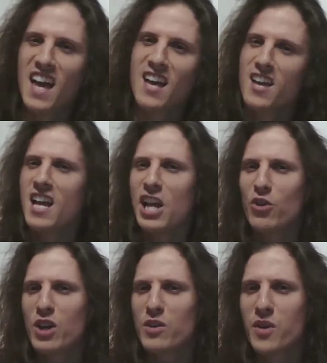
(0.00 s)
Hello
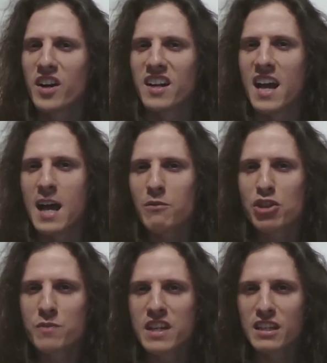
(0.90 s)
everyone, I'm
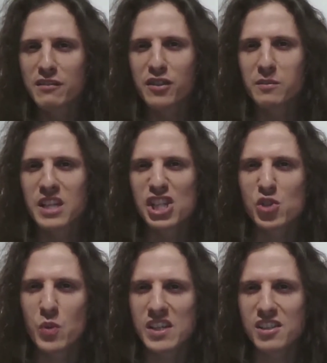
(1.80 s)
Schmid from the
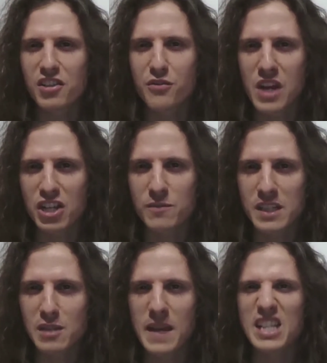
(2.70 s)
Swiss thrash
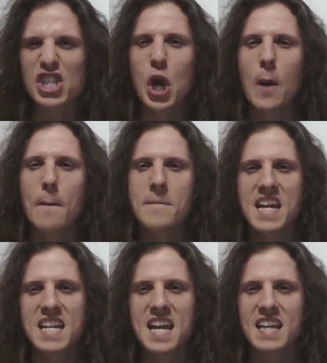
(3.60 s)
metal band
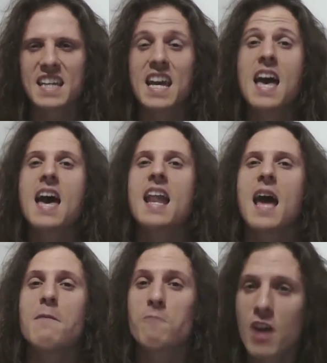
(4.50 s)
Comaniac, and
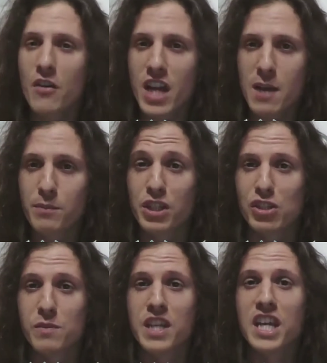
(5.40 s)
I'm very happy to
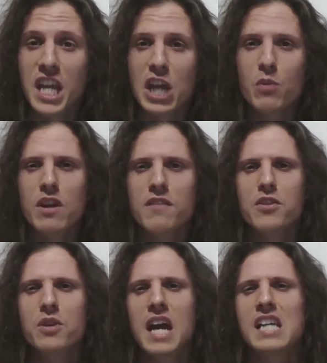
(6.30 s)
be here with
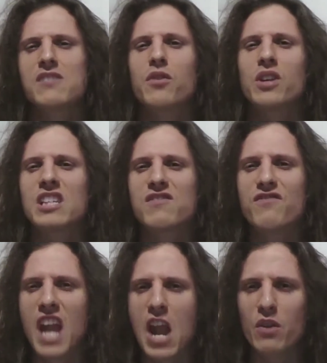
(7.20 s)
you guys for this
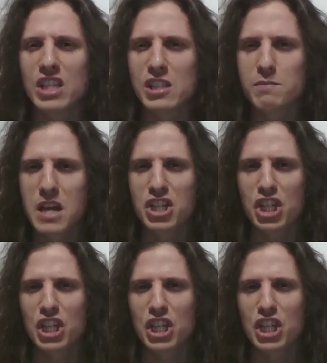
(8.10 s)
very special